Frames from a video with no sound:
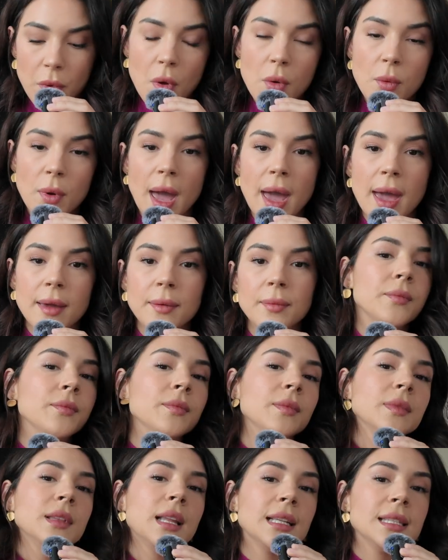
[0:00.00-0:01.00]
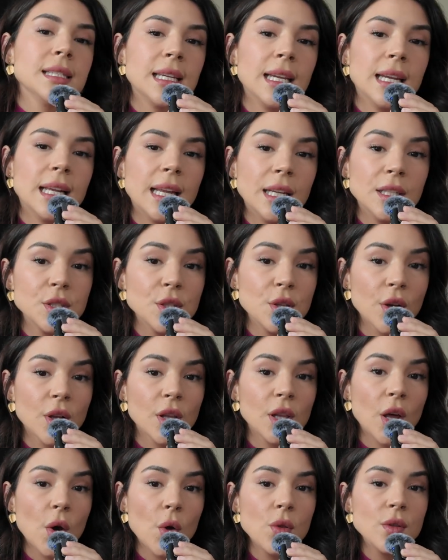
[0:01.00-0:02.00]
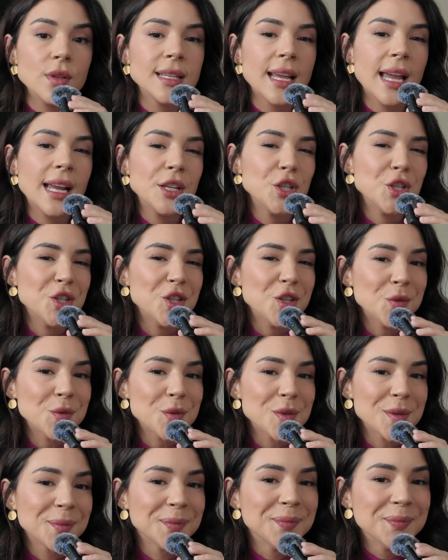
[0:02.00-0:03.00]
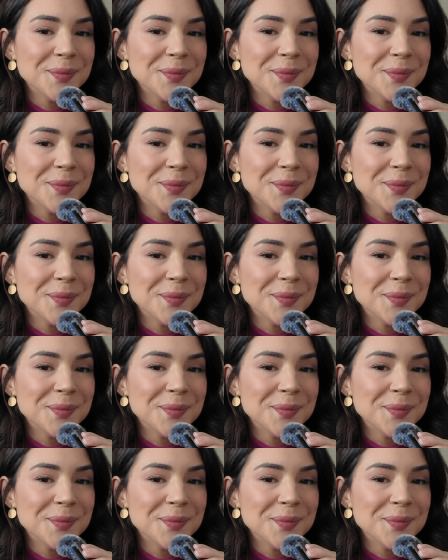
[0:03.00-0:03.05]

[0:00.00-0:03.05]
Okay, let's get into the clothes and shoes.